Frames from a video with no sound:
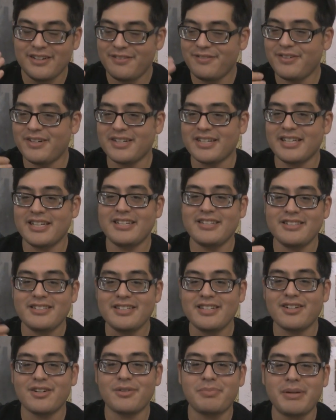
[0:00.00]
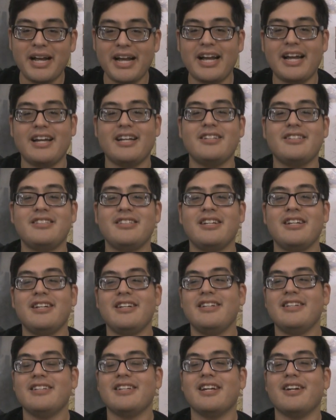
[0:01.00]
fucking, you know, patch.
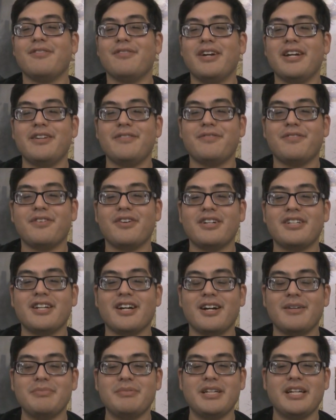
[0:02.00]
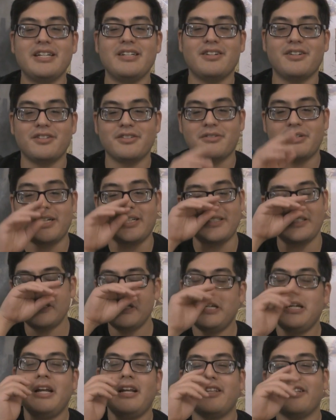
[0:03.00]
You gotta wait for it to update and all the rest.
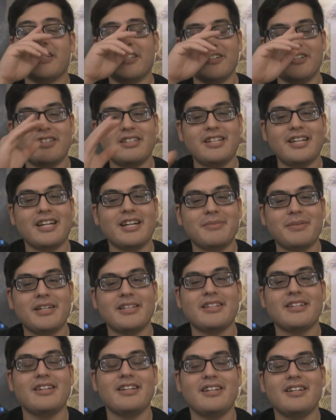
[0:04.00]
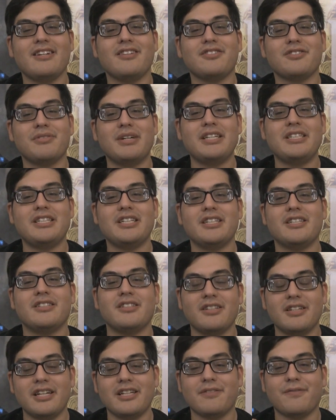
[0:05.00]
The good thing about the Nintendo Switch
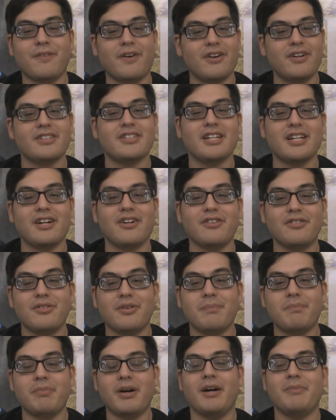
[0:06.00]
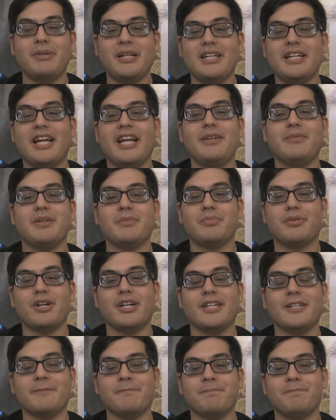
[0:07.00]
is, as far as I know, pop in game,
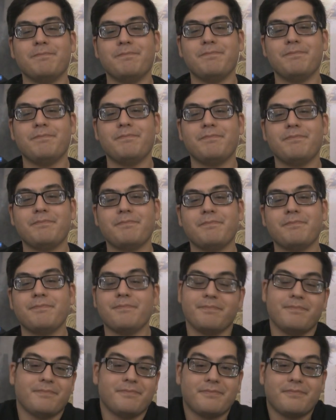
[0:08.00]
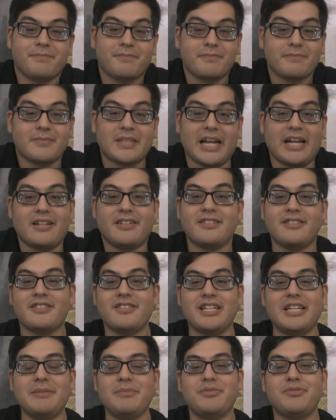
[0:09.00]
play. That
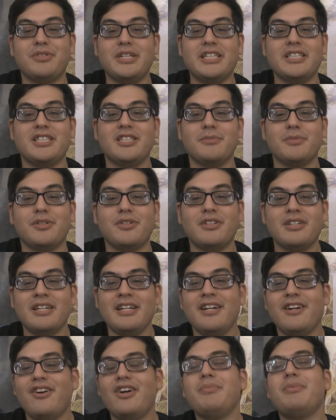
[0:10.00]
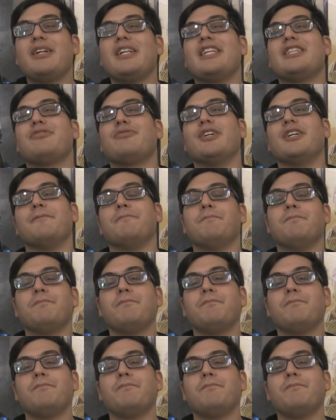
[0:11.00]
seems reasonable. Let me put it this way: